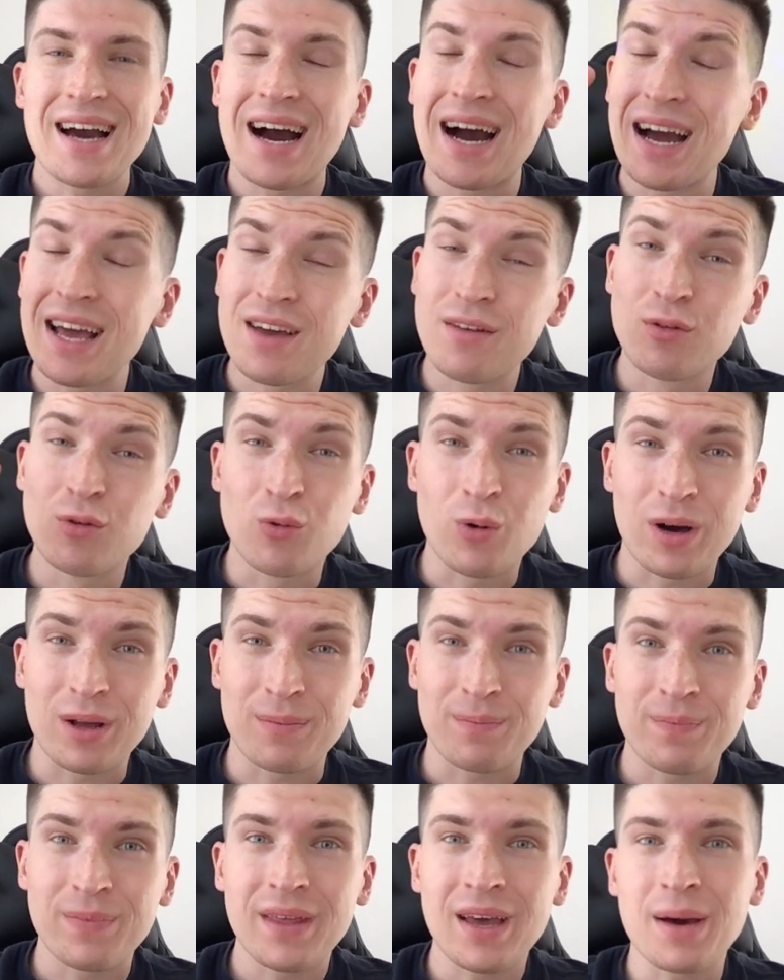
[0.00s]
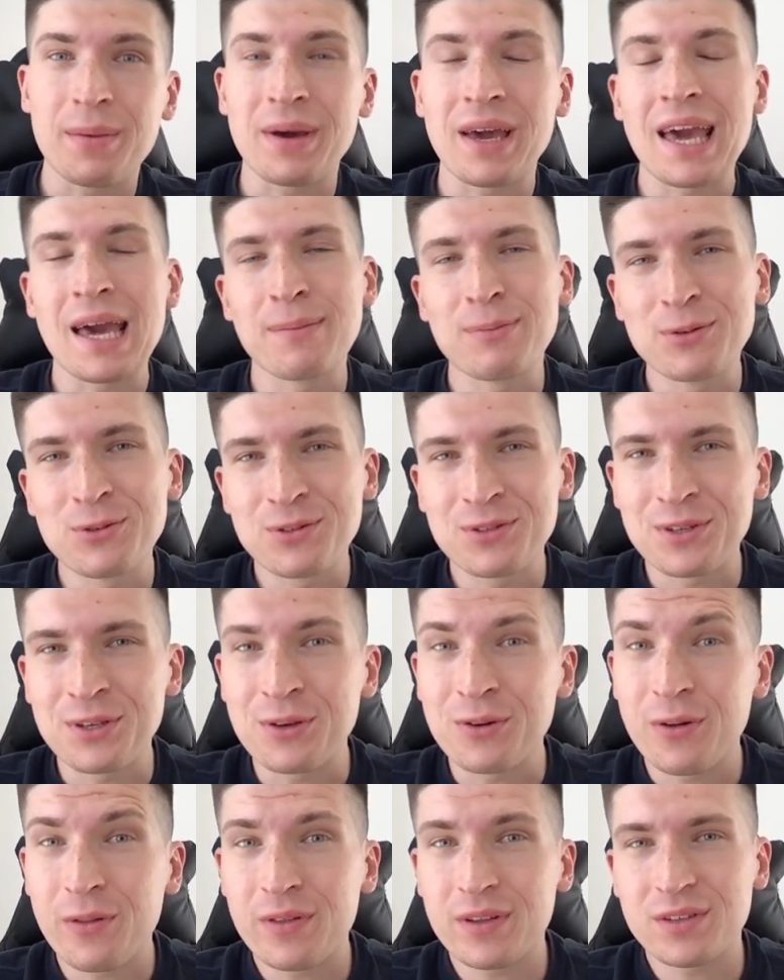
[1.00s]
Hi everyone, I'm happy to see
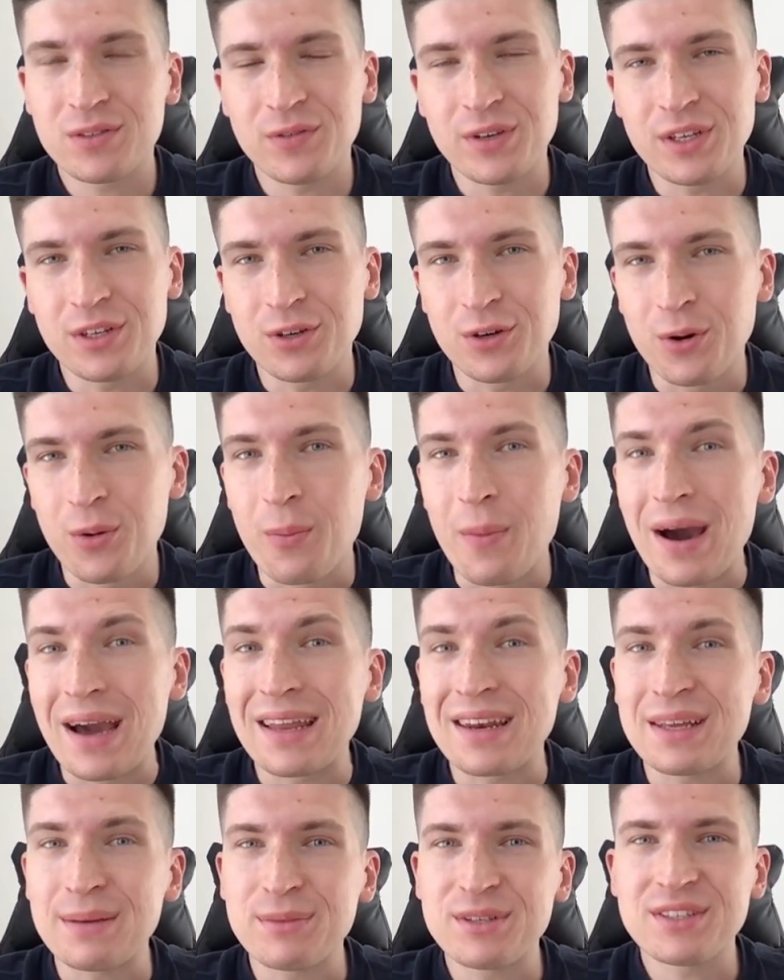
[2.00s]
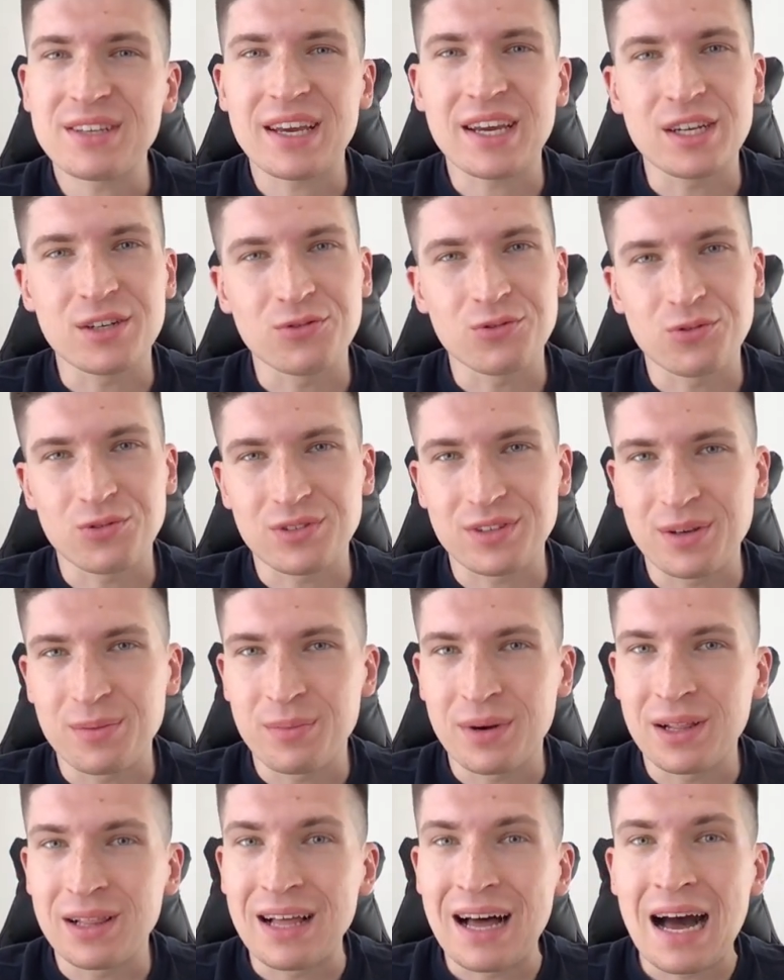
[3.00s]
you on this video. My name is Andrew
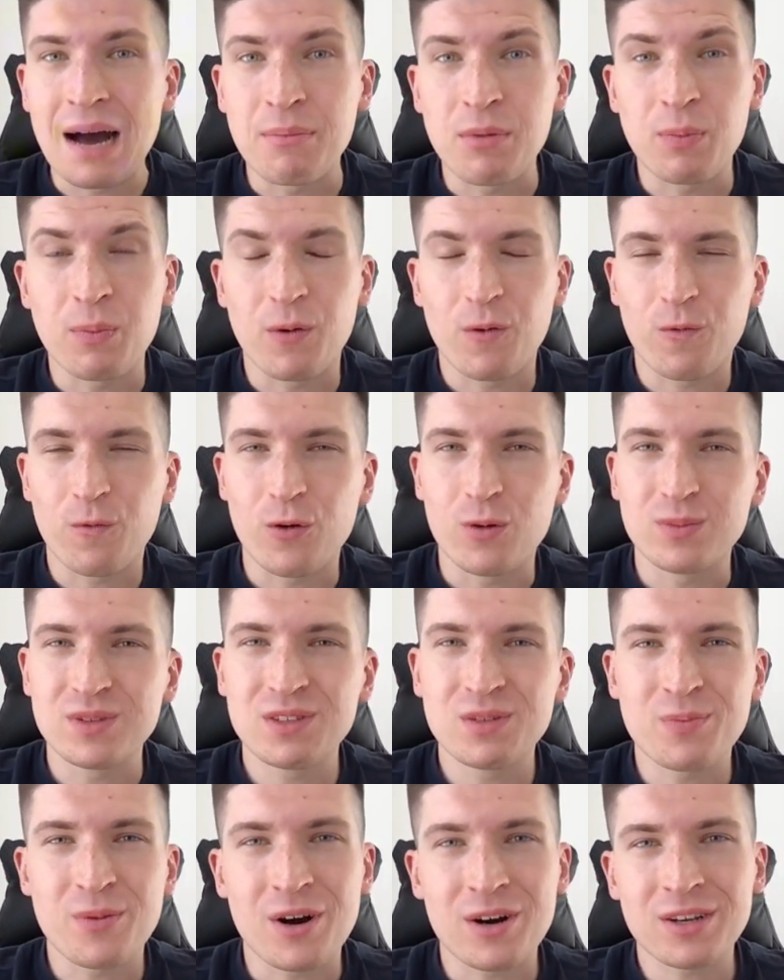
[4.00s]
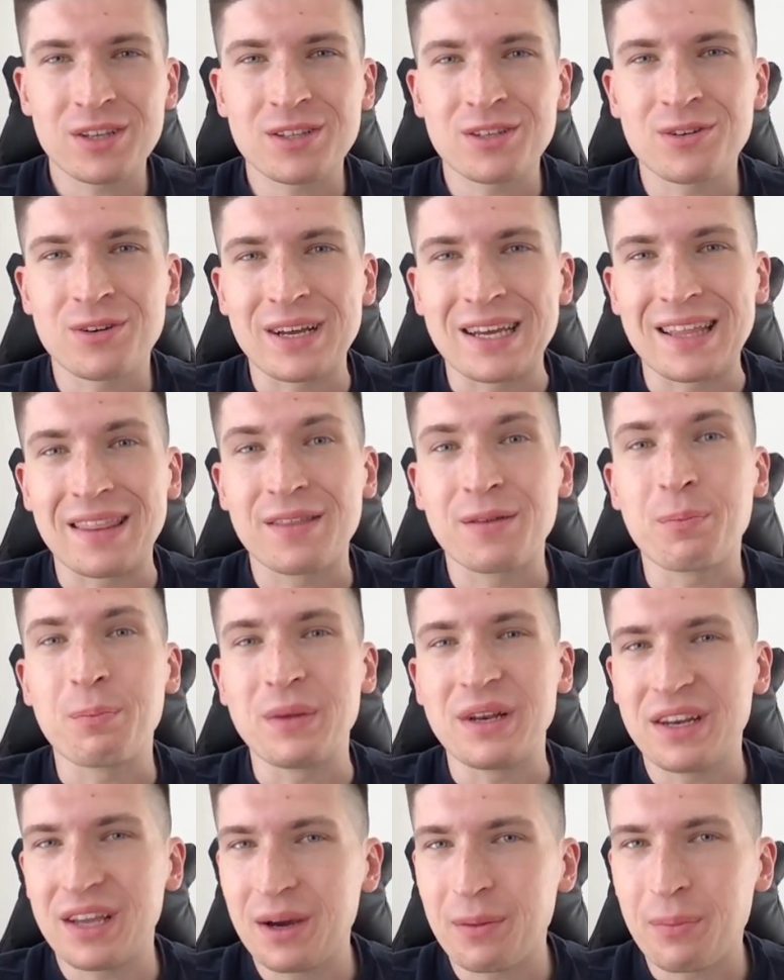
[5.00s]
Zimbal. I'm a performance marketer and
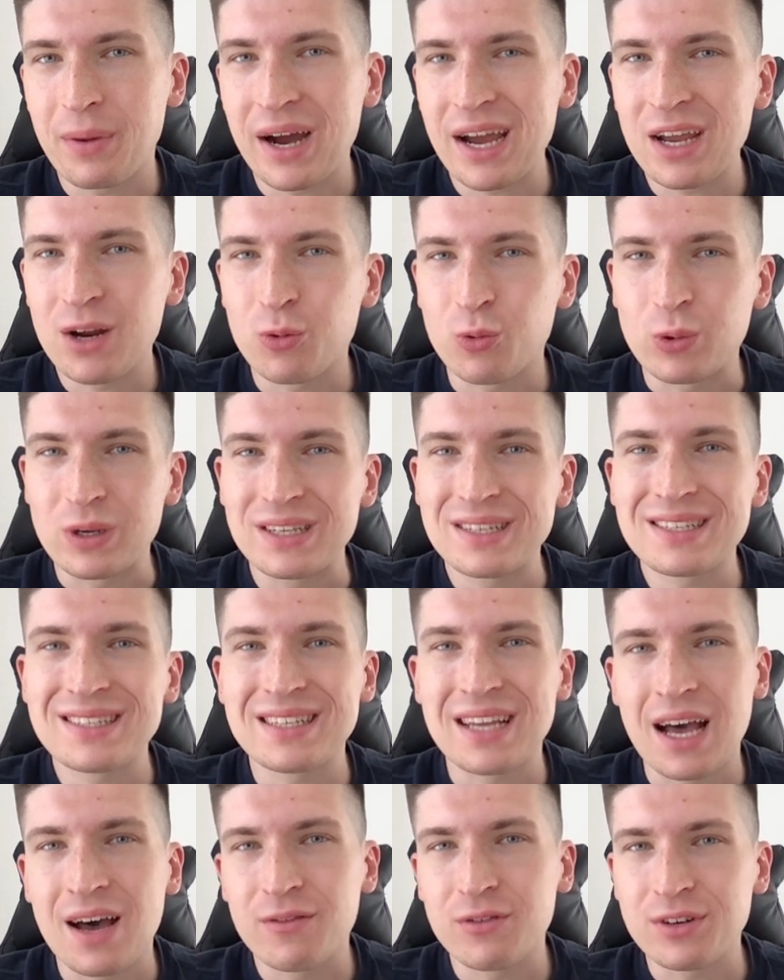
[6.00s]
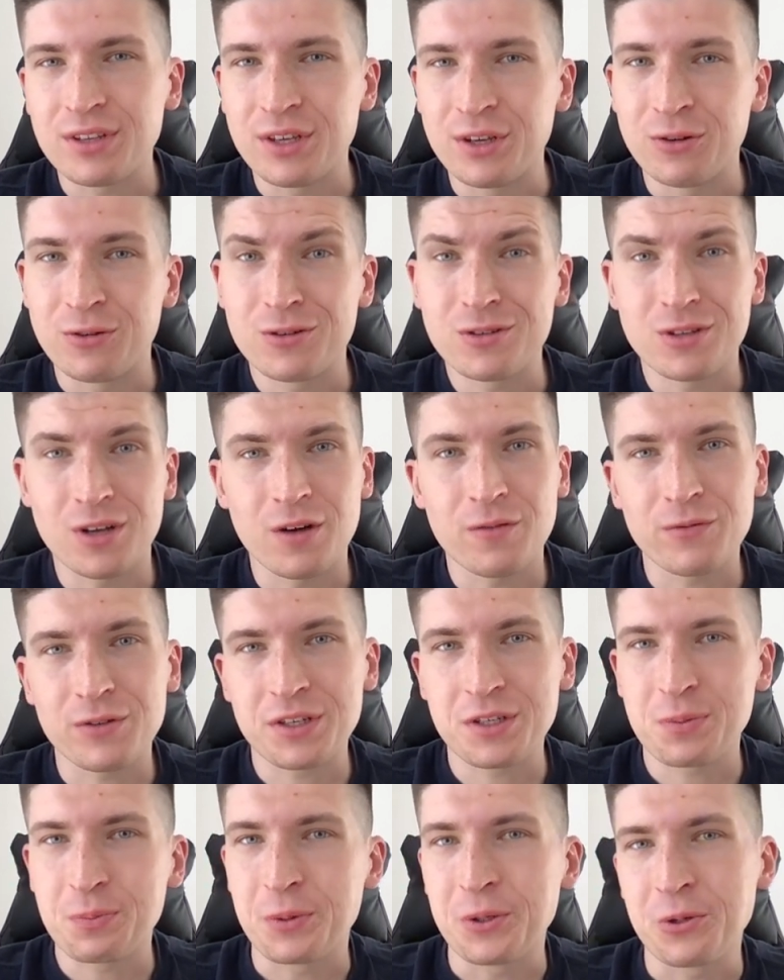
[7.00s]
media buyer with 7 years of
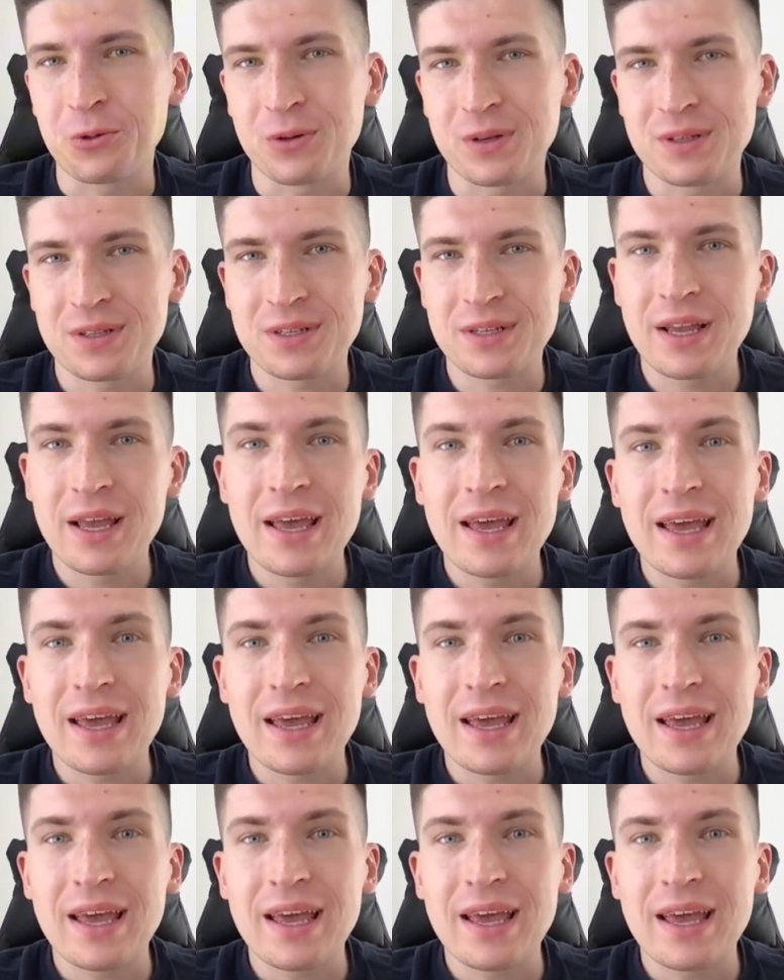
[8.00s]
experience.